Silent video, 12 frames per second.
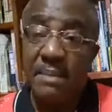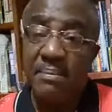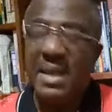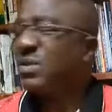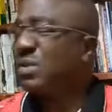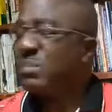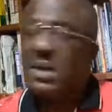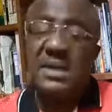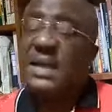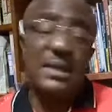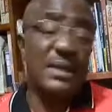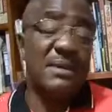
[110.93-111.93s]
There are some things
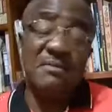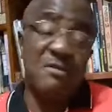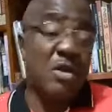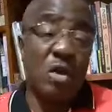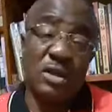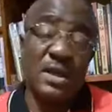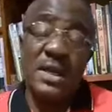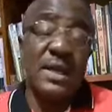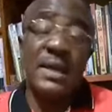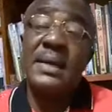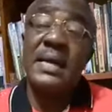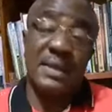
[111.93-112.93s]
that is not
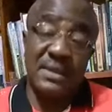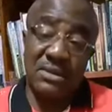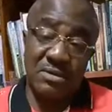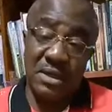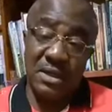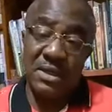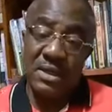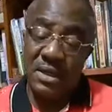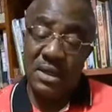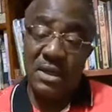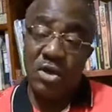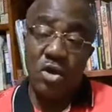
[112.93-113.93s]
necessary
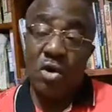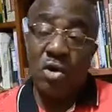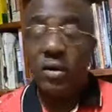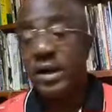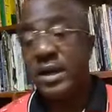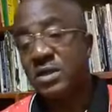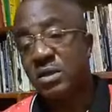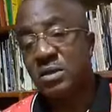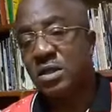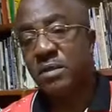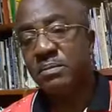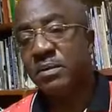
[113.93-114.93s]
in your relationship.